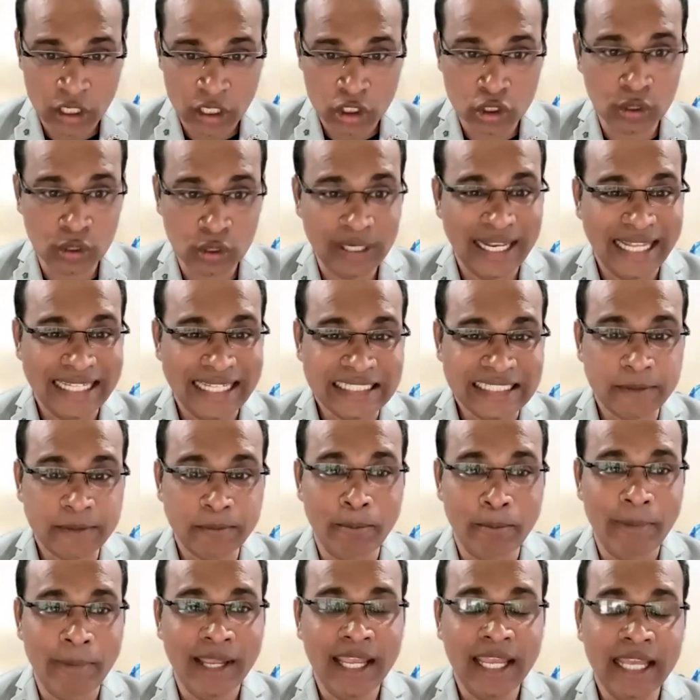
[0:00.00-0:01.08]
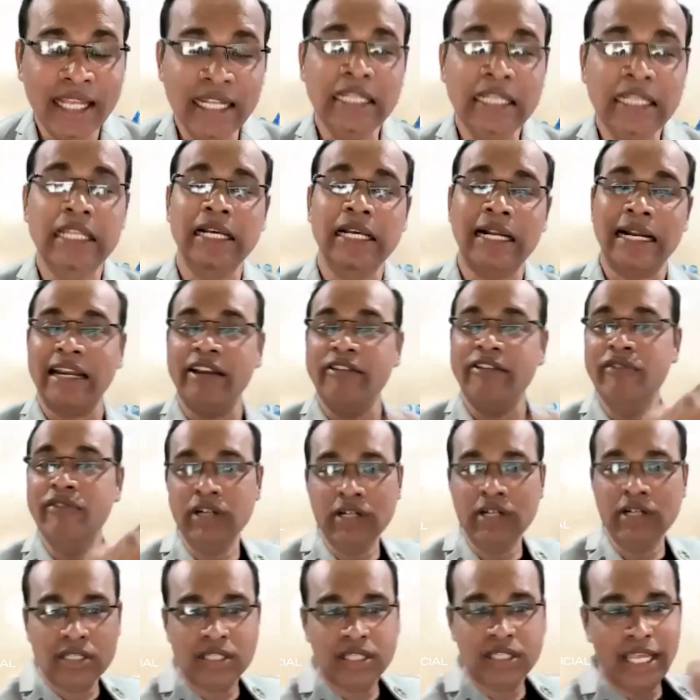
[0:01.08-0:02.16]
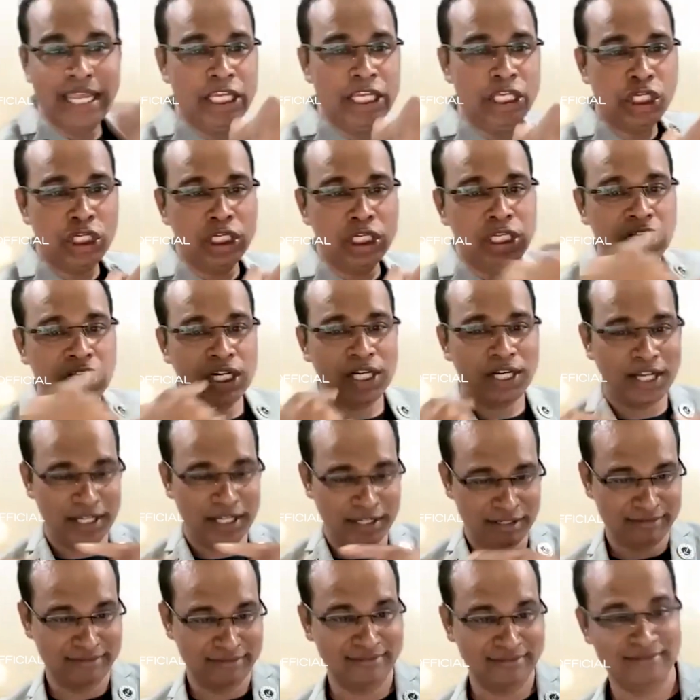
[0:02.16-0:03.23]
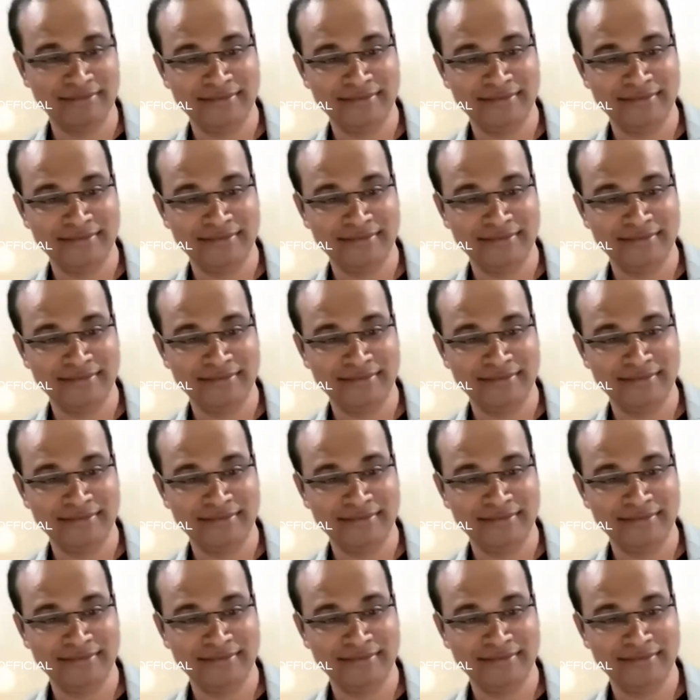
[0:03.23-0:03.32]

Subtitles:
So let's begin the reverse engineering,